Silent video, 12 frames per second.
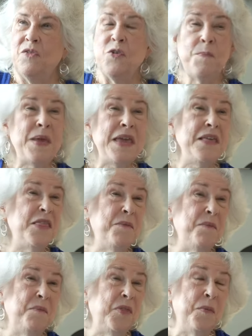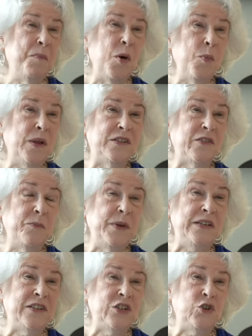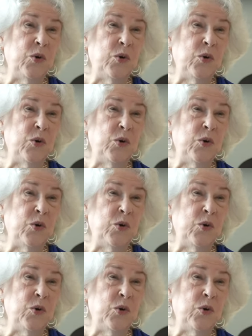For me, the, the moments of peace and